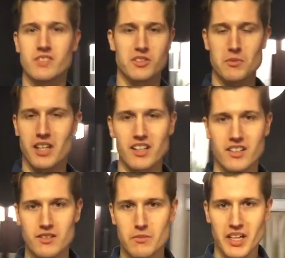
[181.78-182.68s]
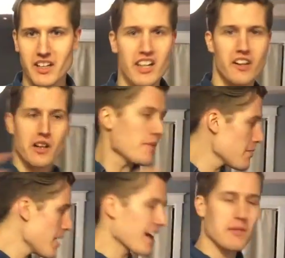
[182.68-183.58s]
Doesn't matter. But here, come
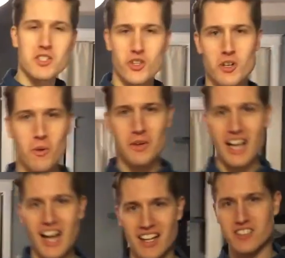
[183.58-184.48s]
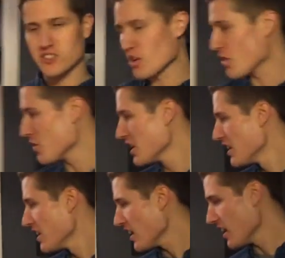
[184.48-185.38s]
on back. Let me show you what we got. So,
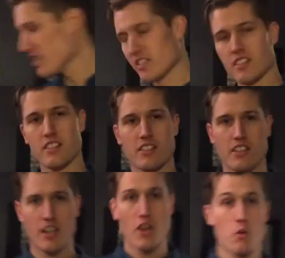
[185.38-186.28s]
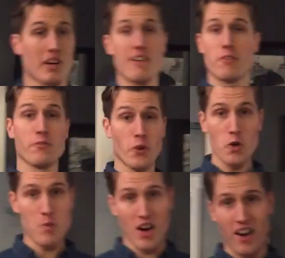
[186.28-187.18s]
what type of alcohol you got? We're gonna have a
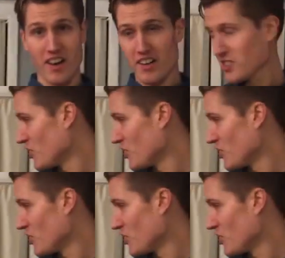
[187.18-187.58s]
full bar.